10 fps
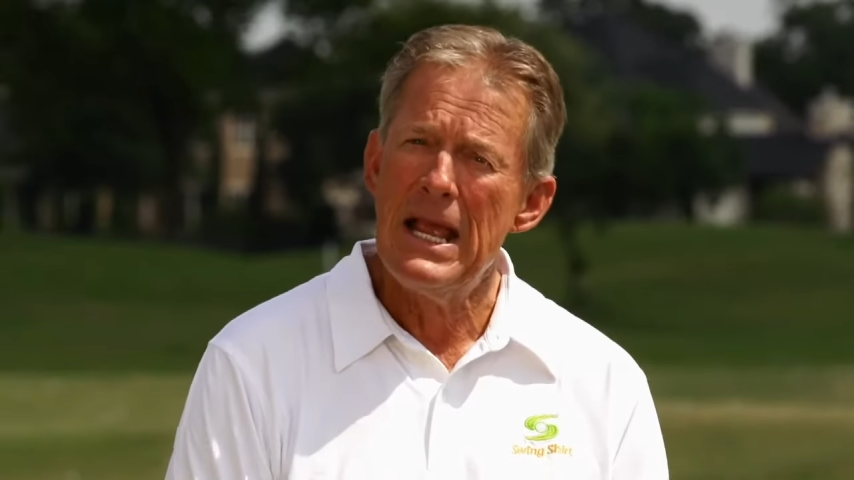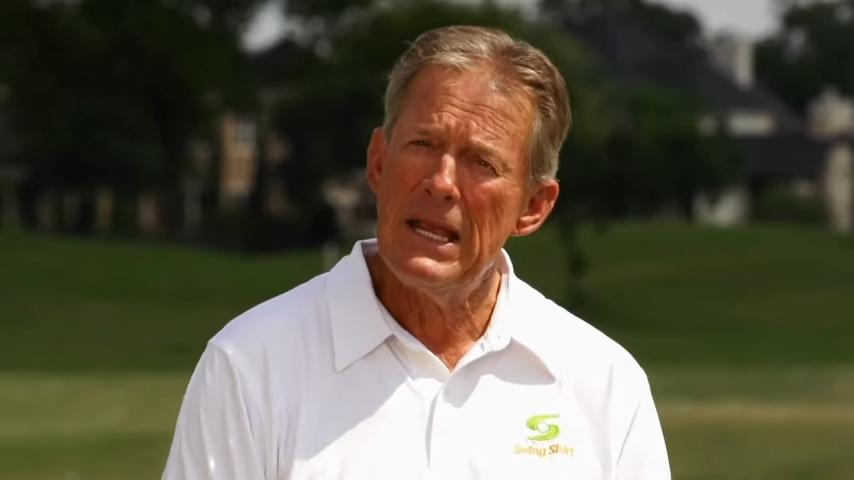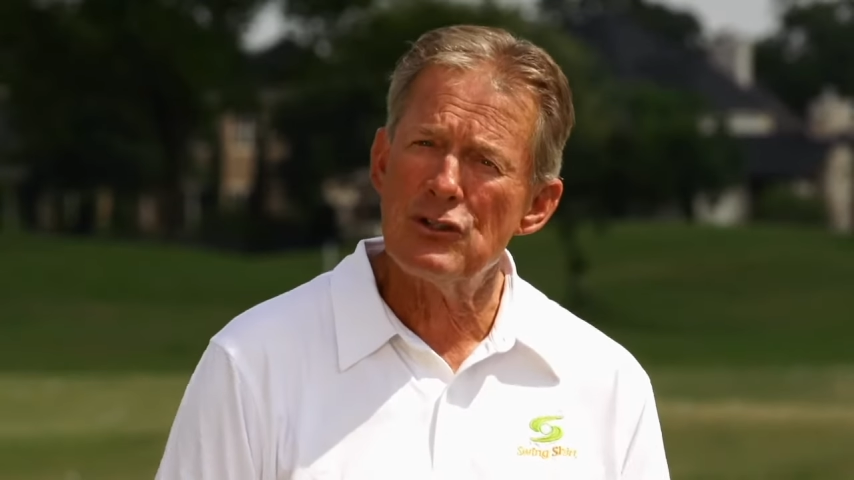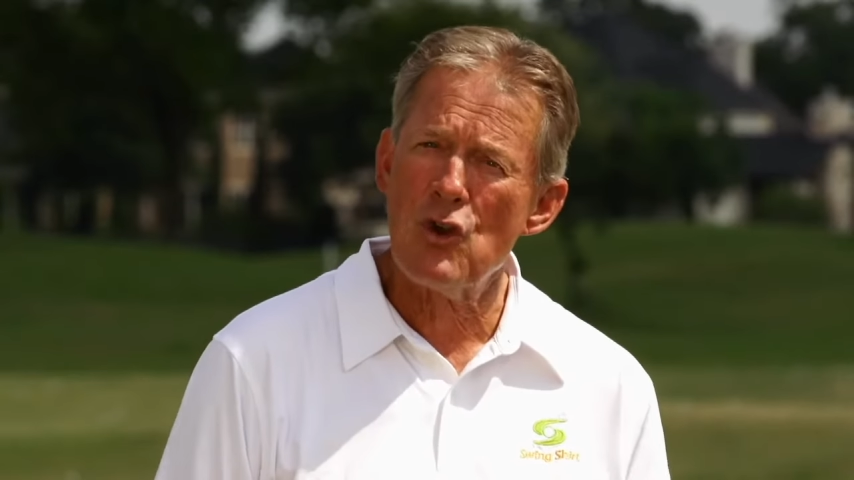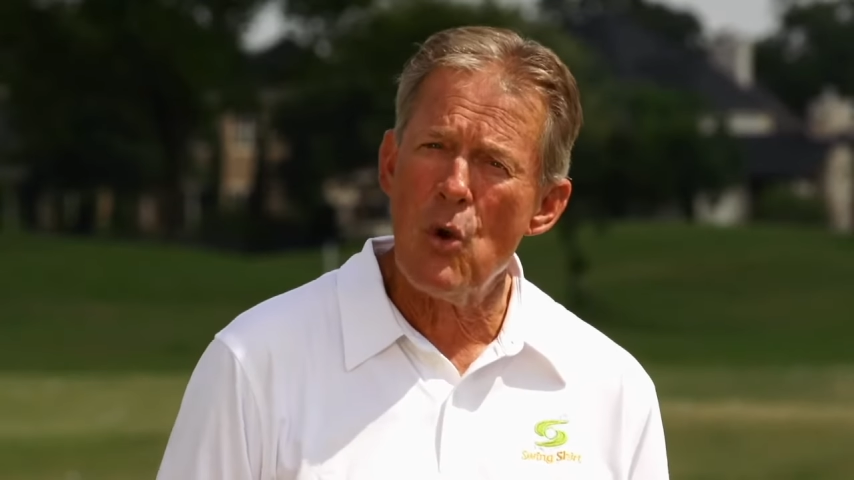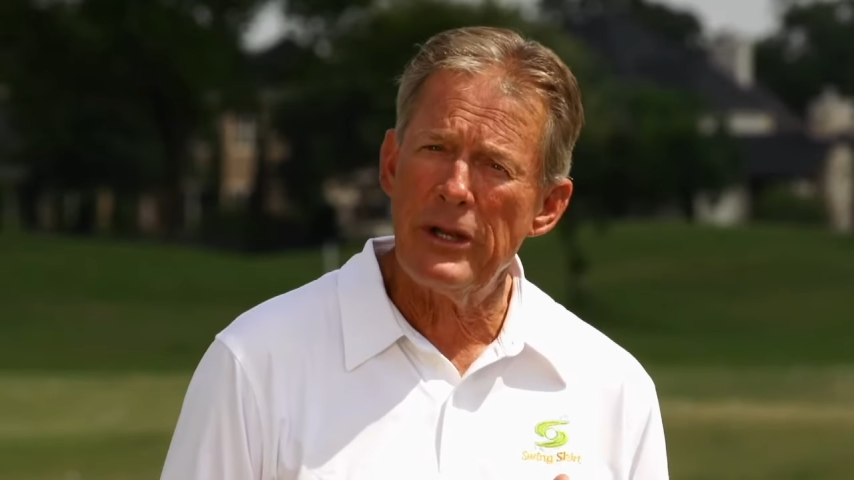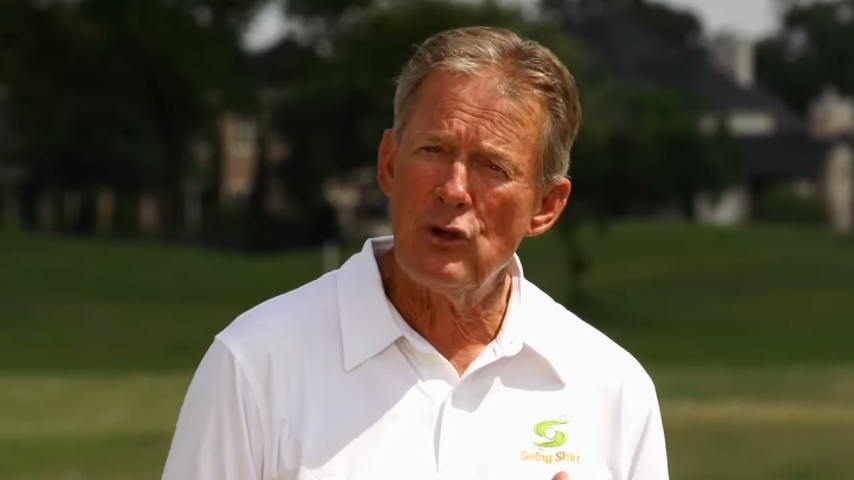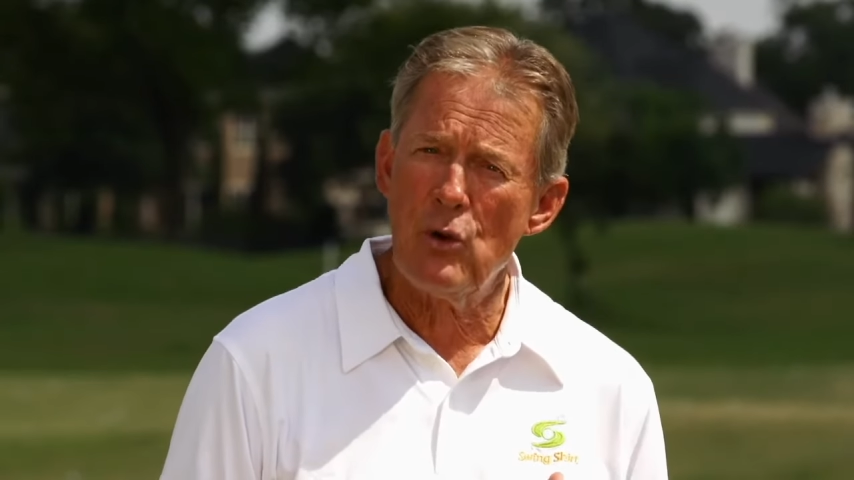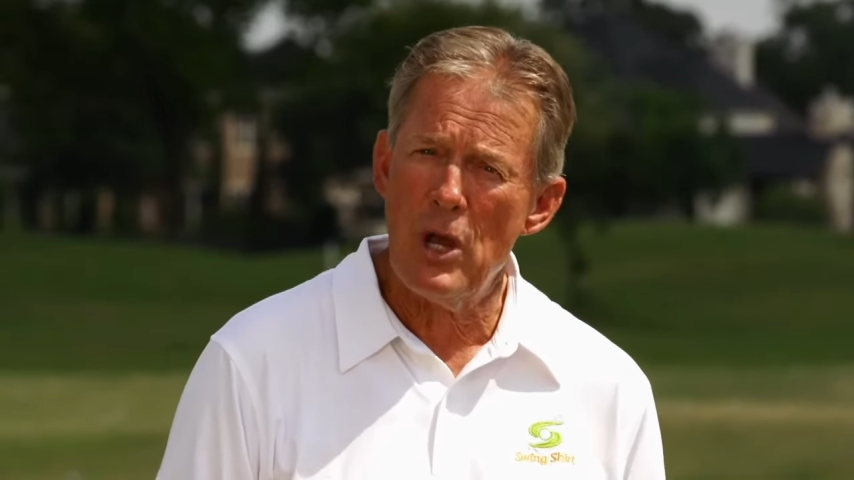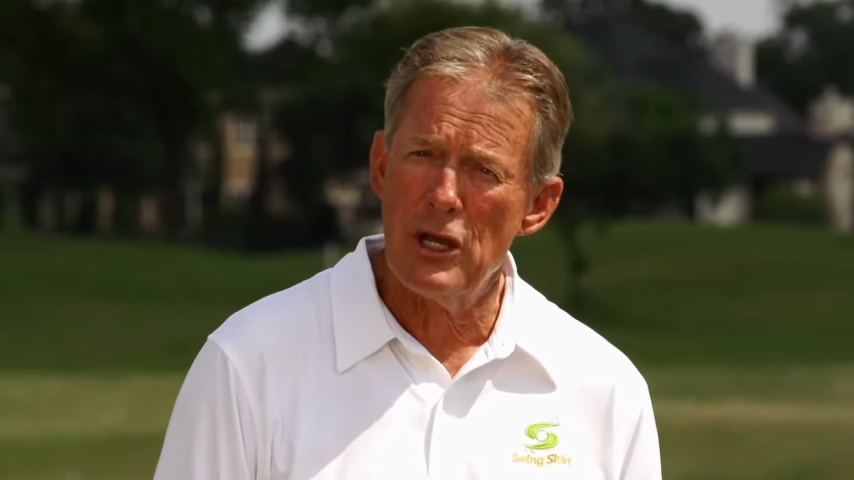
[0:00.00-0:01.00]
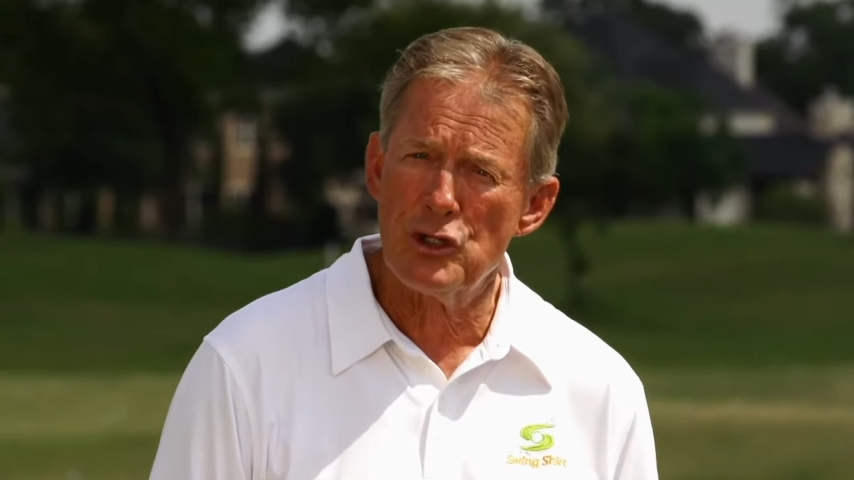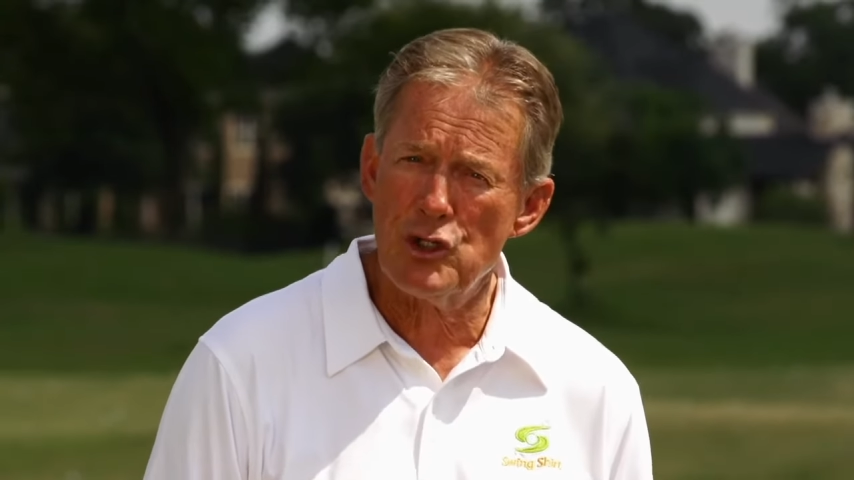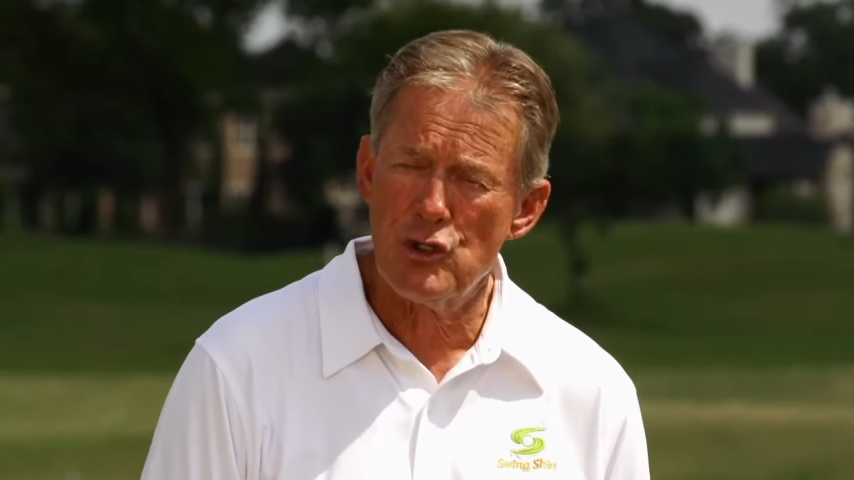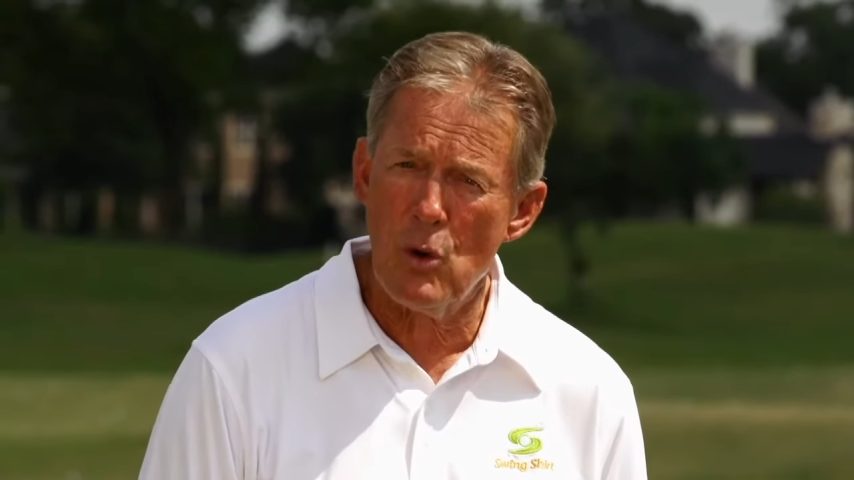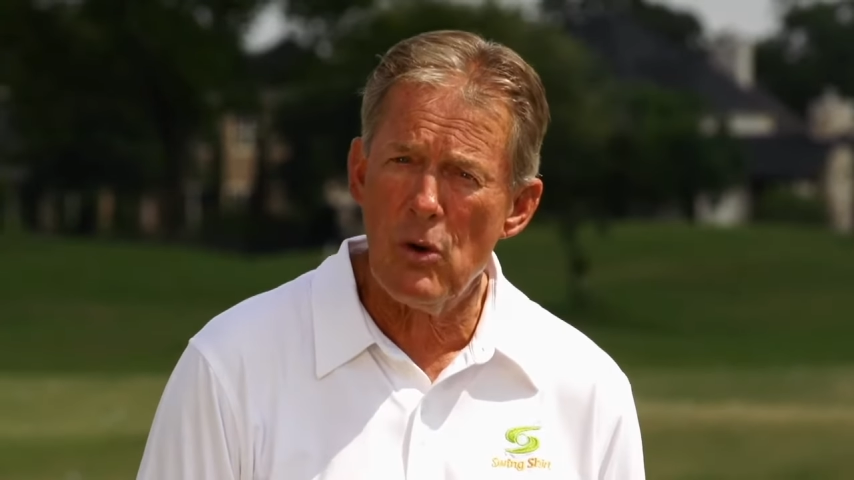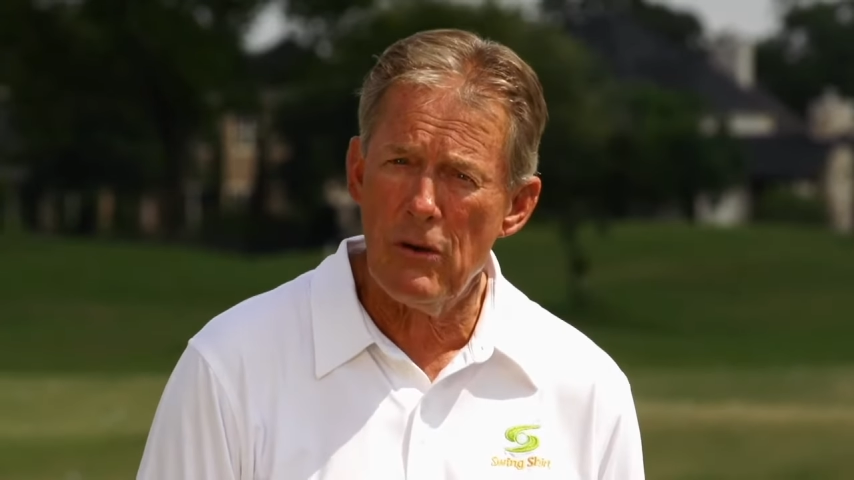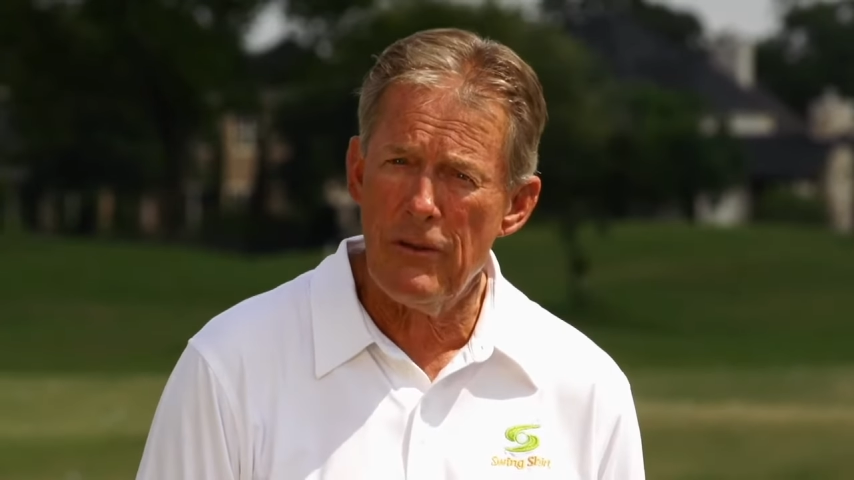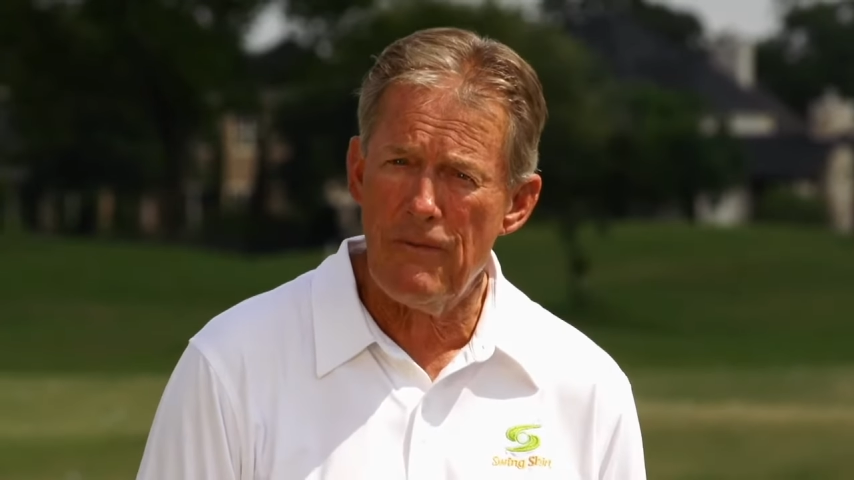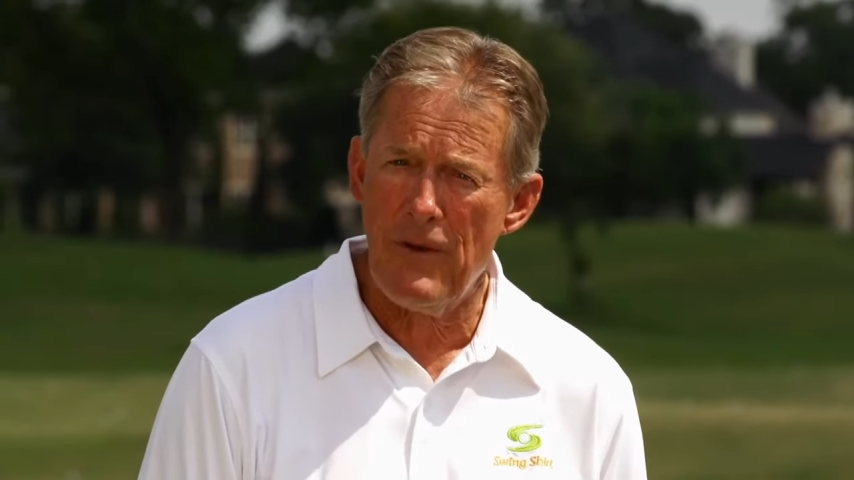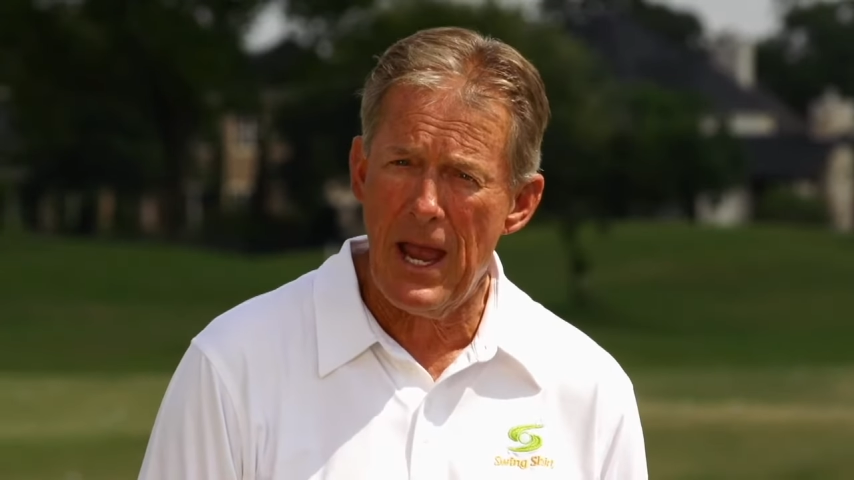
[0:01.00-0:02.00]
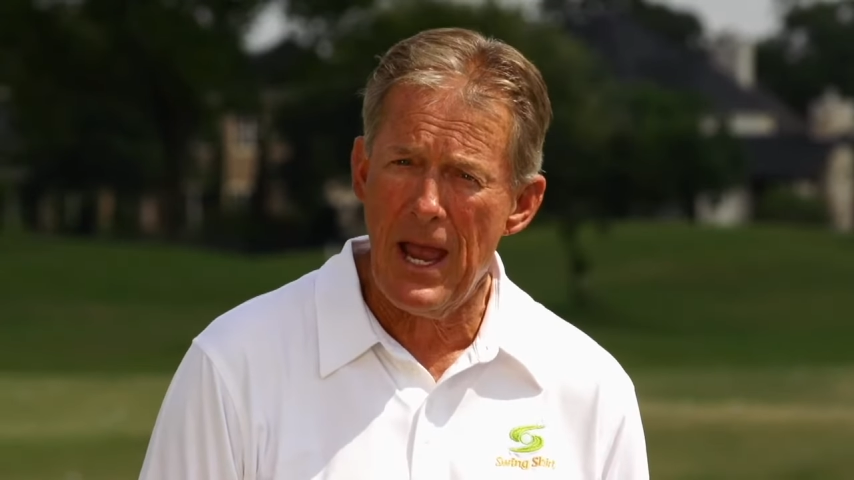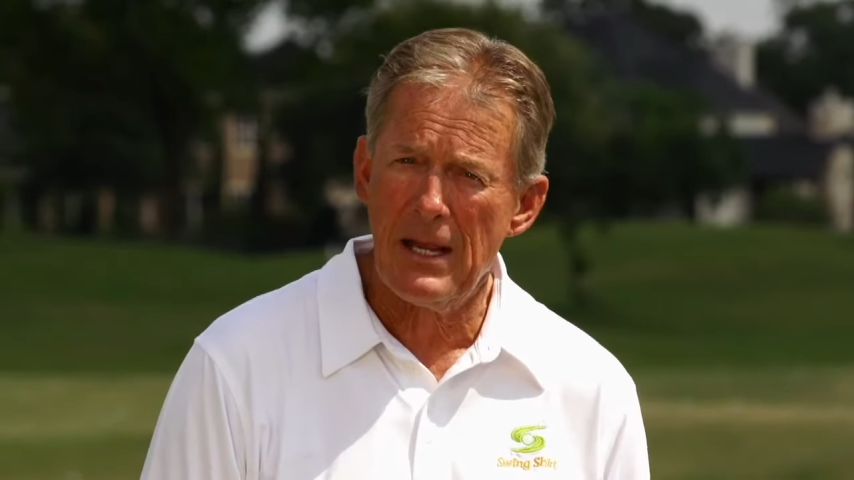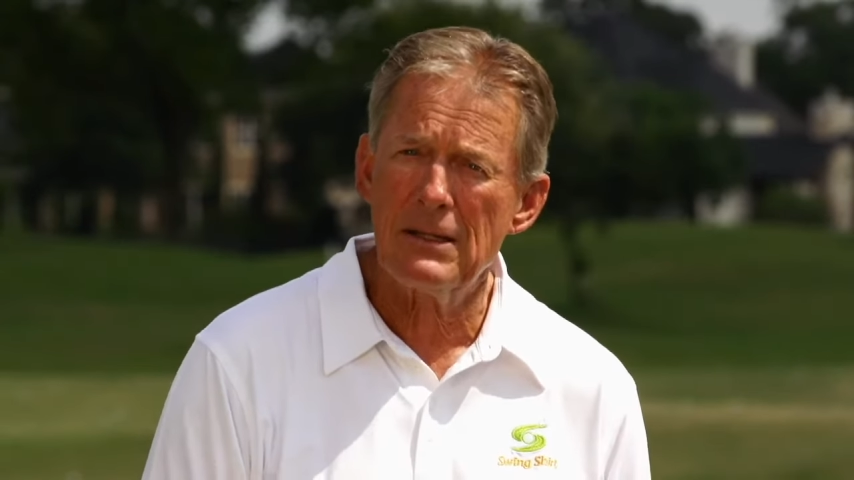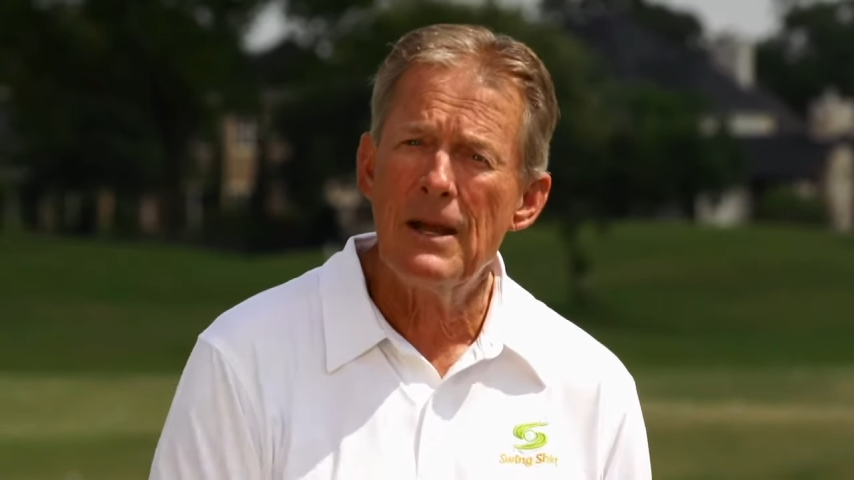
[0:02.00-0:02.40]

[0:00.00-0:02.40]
is going to assure the fact